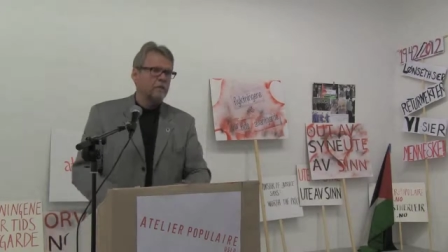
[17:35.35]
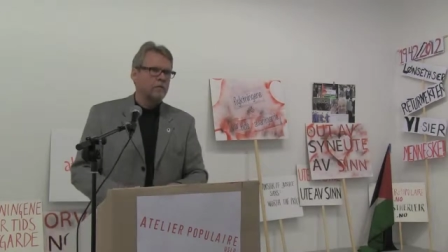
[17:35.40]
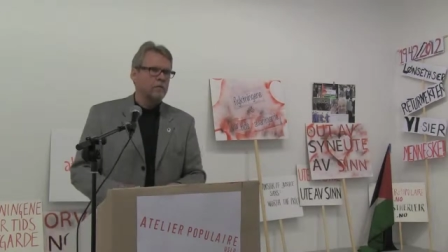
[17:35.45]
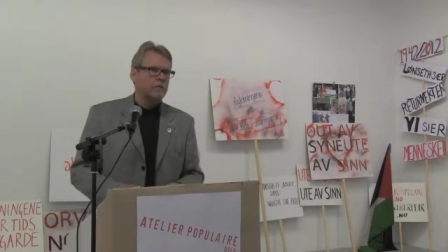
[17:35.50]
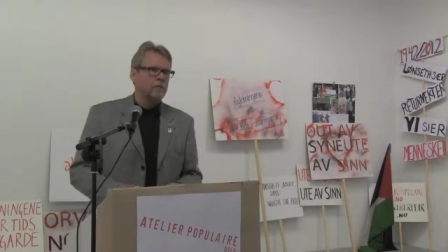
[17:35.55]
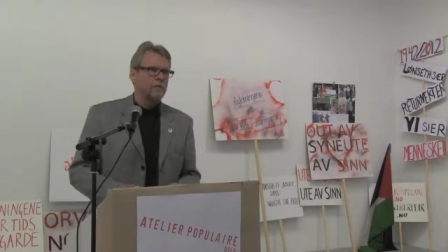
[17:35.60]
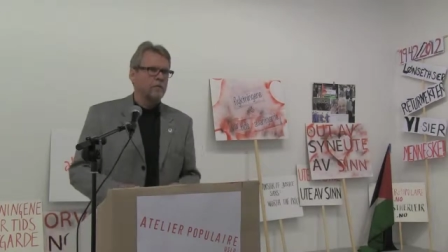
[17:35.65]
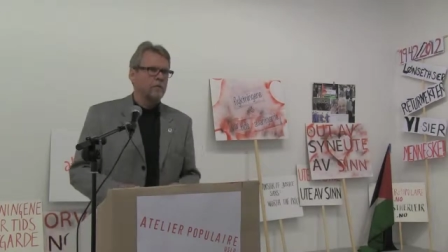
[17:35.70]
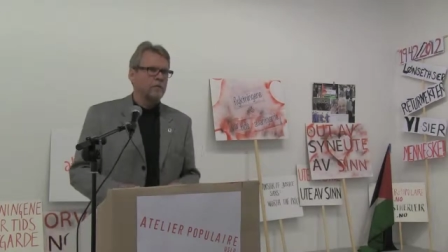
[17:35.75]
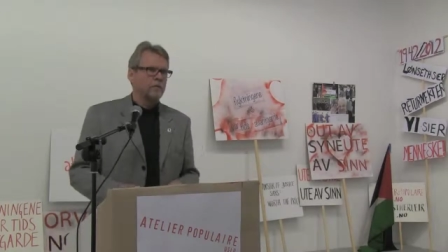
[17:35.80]

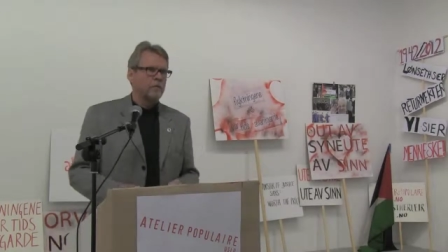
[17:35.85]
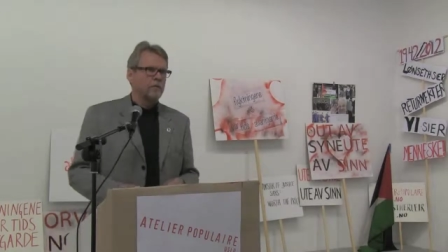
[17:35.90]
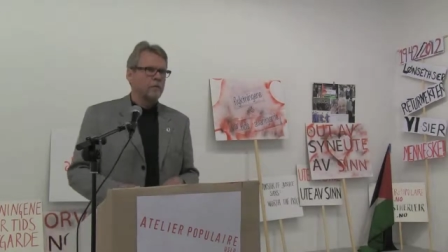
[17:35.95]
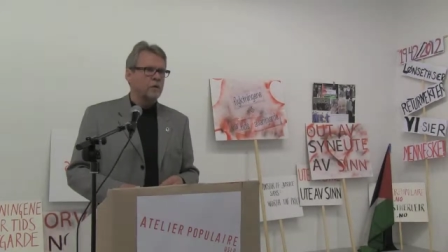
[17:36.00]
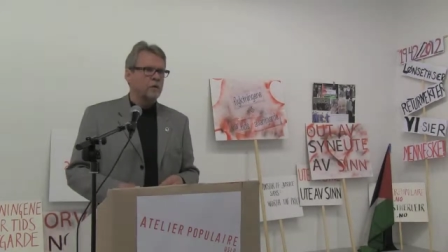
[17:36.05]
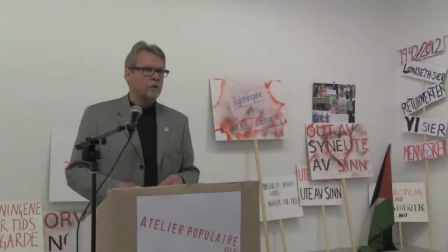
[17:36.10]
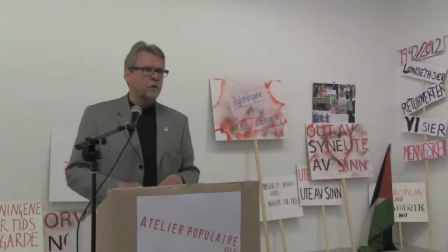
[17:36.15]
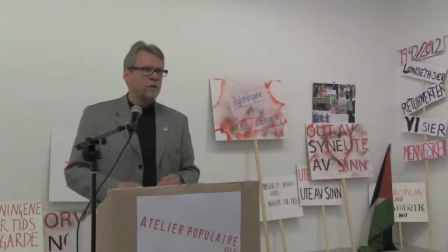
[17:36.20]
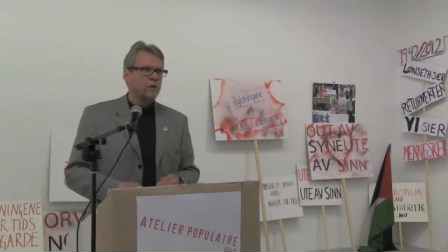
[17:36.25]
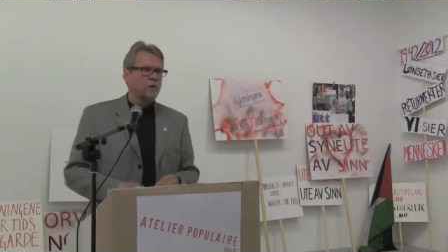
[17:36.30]

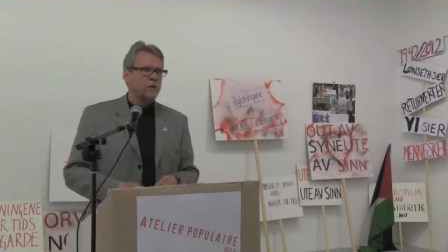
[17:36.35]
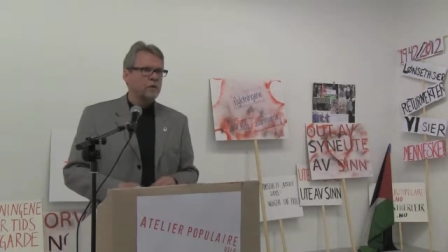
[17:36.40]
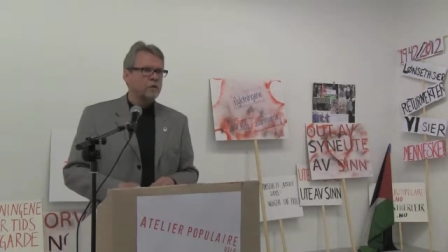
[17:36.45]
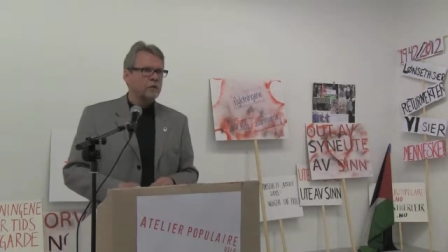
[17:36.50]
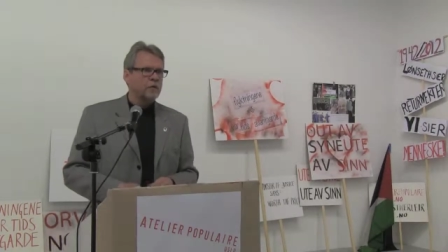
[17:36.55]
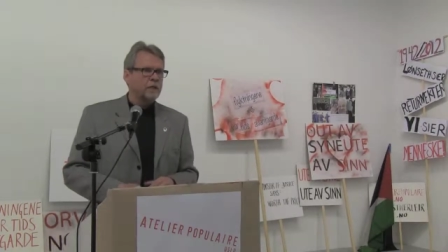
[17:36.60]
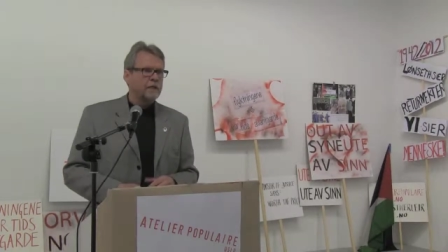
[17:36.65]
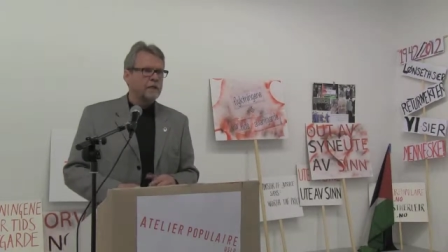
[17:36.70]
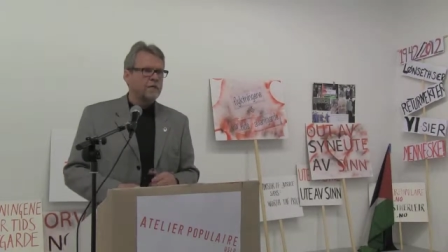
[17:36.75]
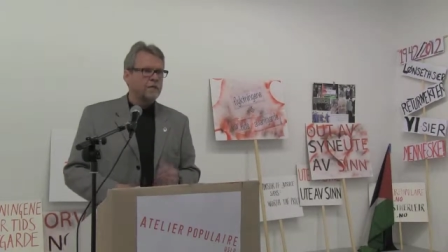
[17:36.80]
because
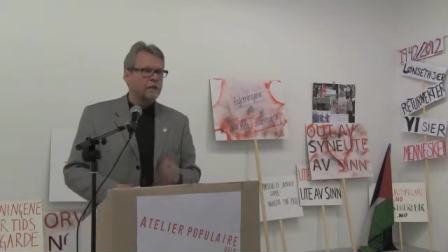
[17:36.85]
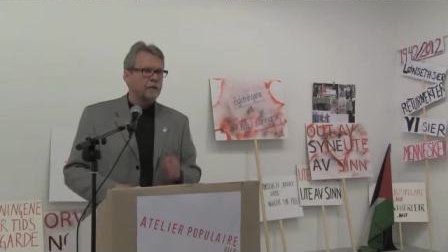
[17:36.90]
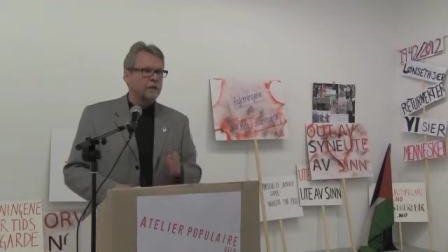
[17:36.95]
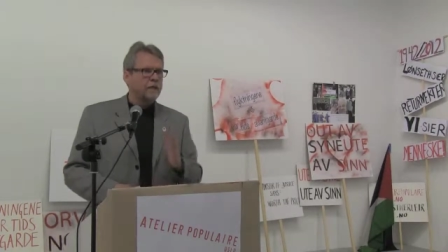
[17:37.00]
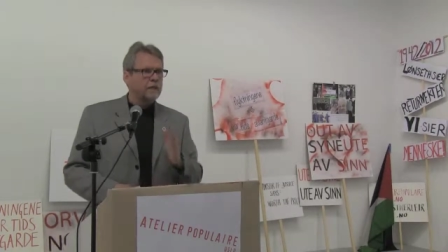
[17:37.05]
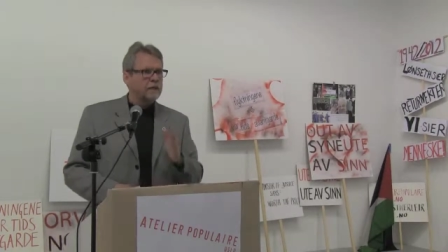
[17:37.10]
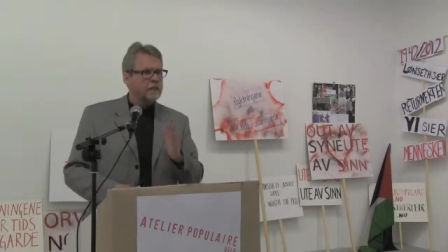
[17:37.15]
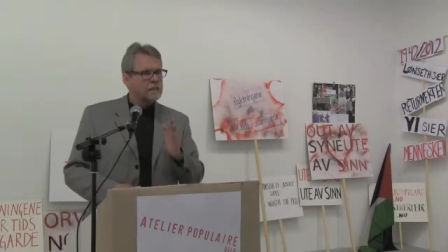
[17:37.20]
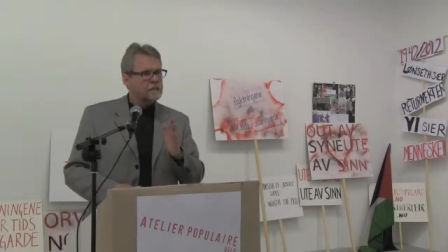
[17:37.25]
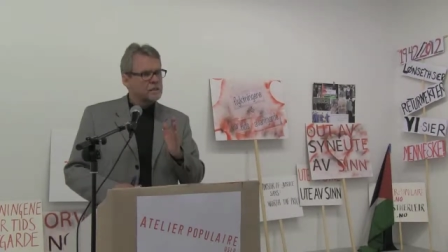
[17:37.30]

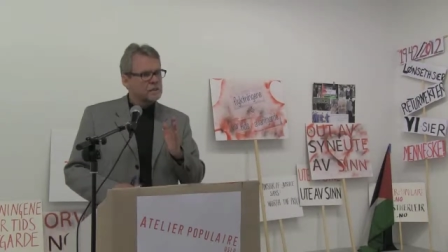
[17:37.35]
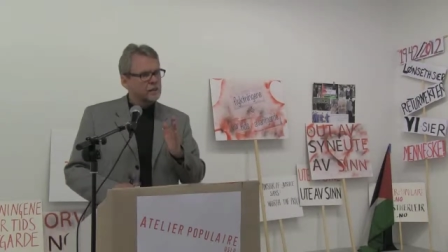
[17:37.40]
UNHCR